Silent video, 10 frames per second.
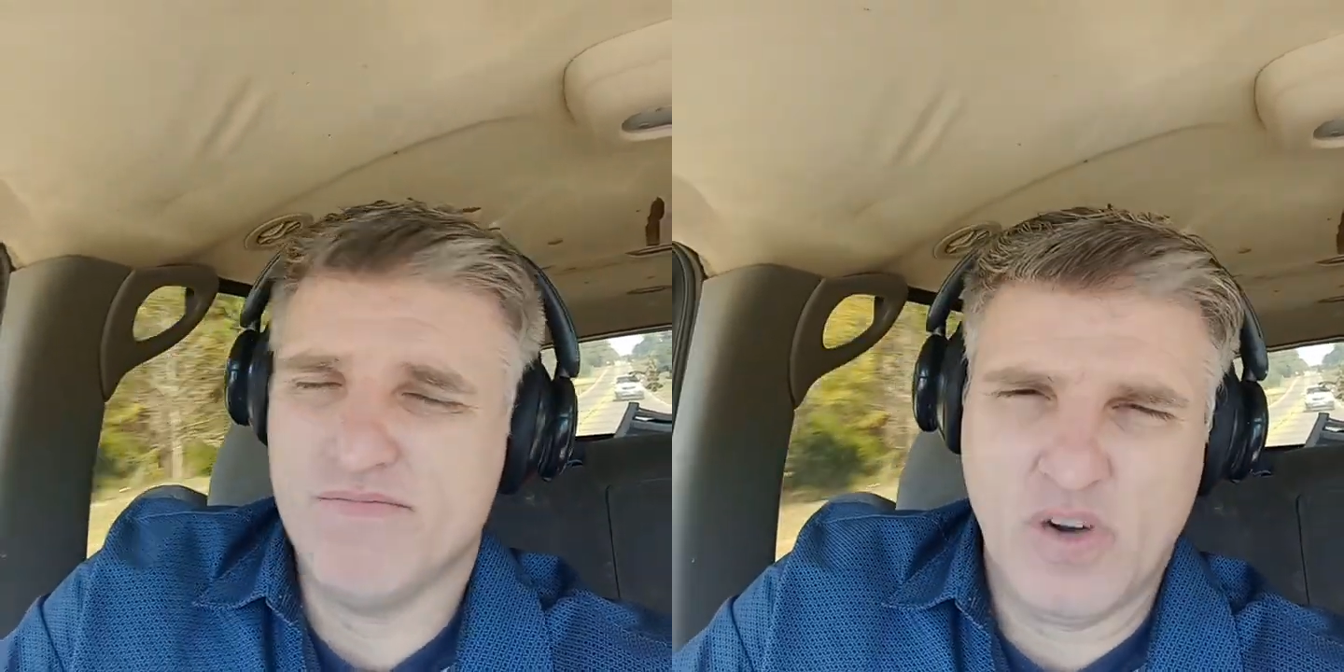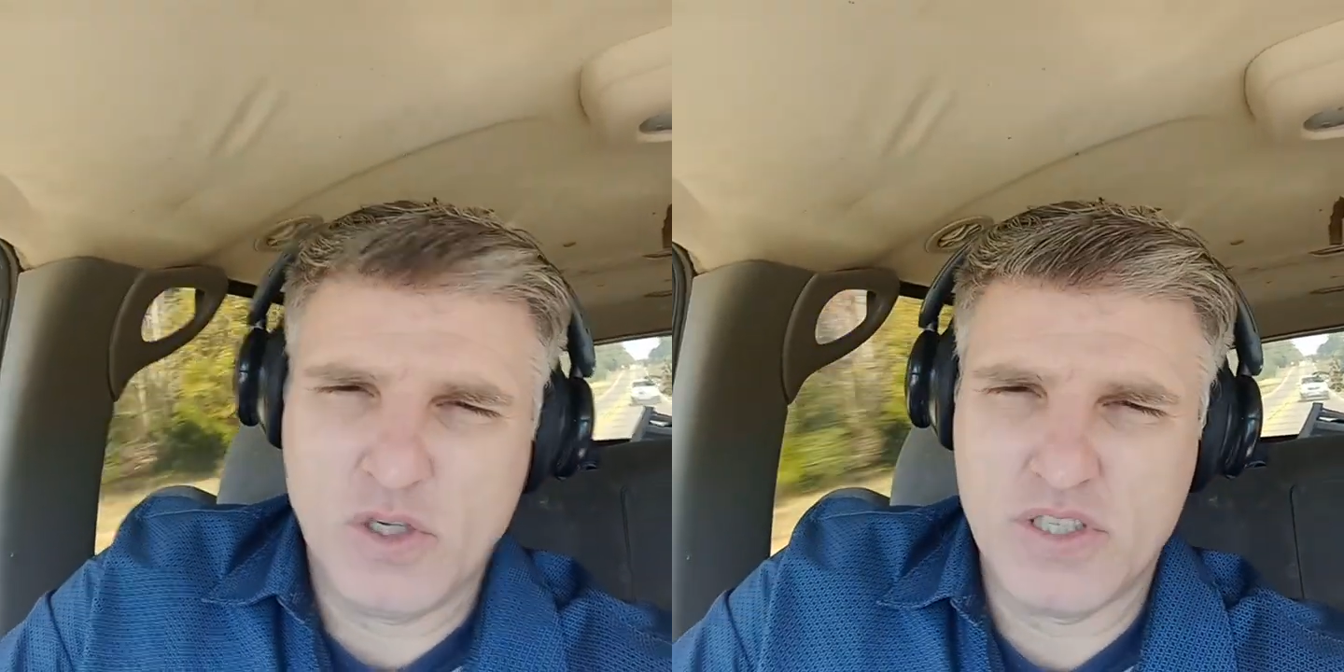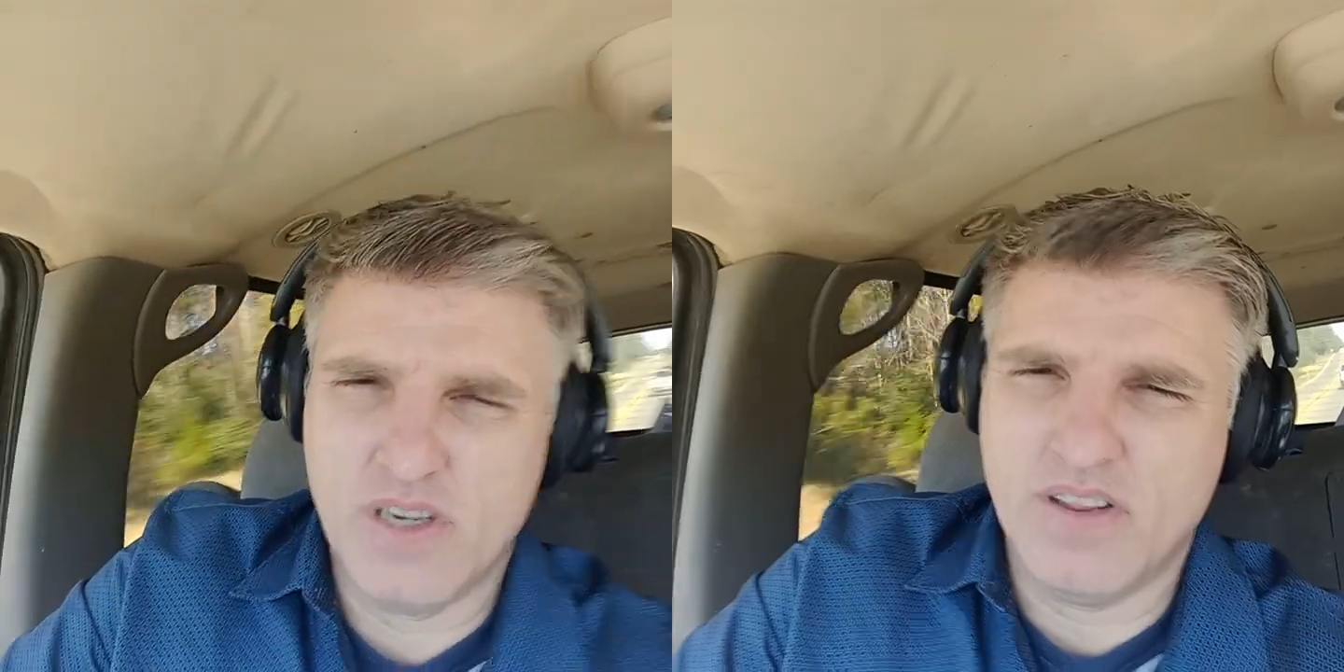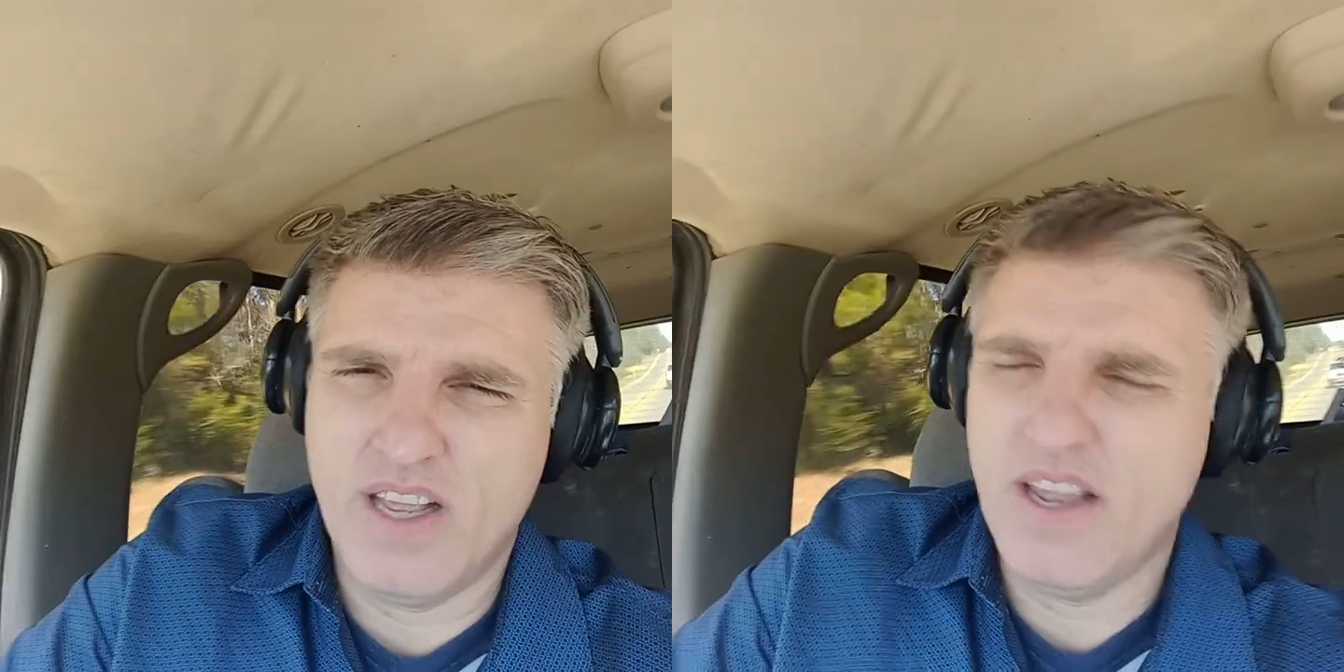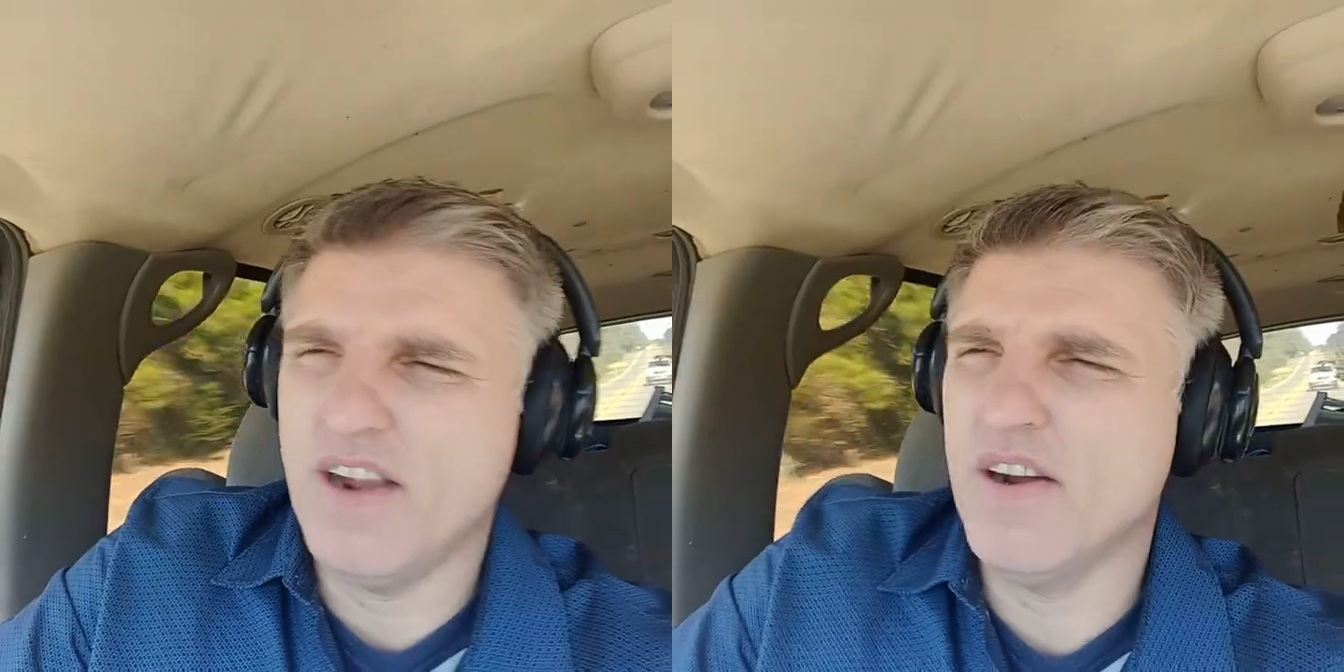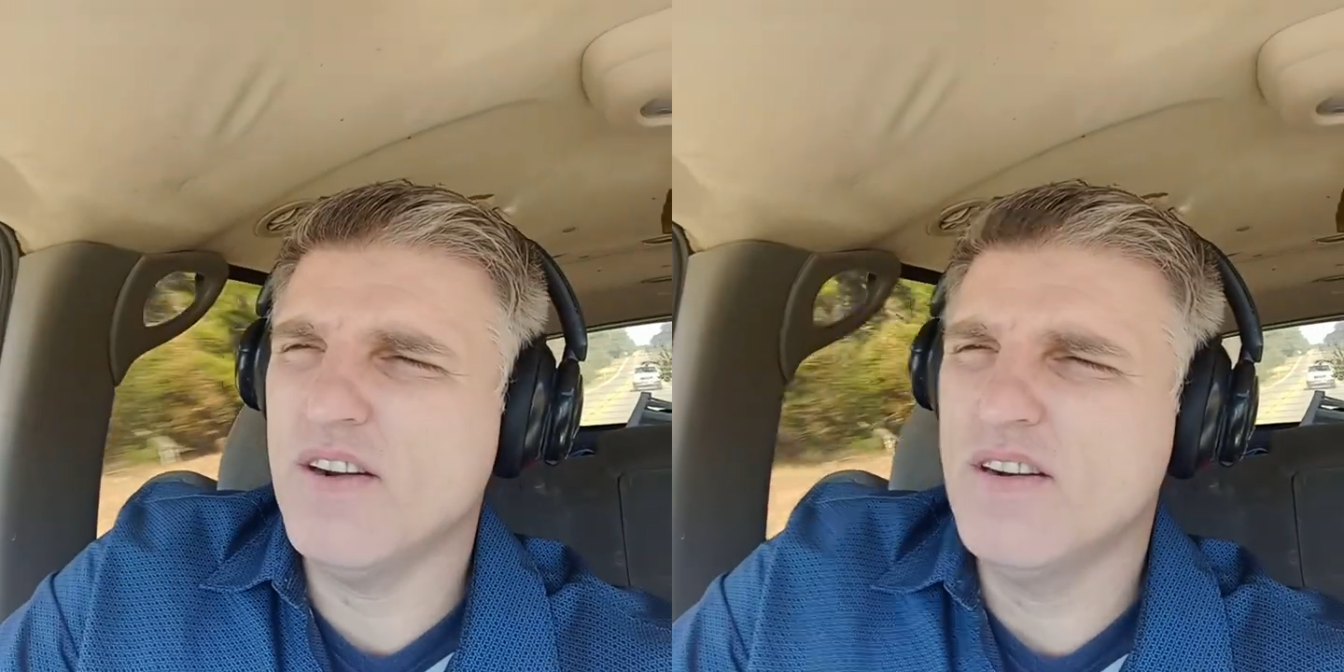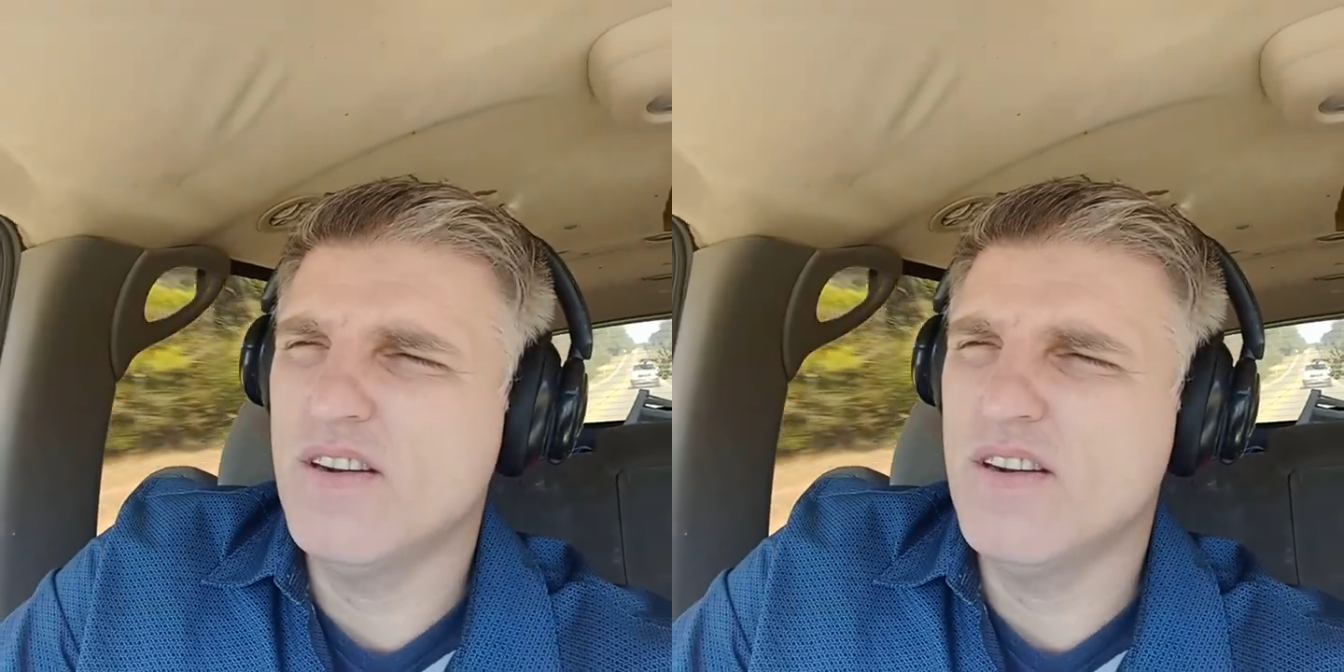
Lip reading: first of the year.